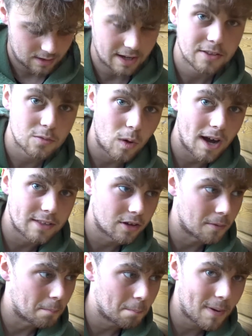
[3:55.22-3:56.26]
Hence why it's got a
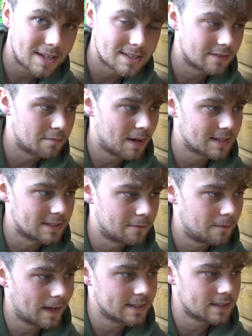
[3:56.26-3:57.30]
massive
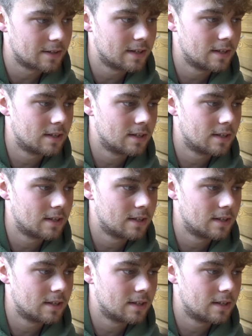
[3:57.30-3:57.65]
face on it.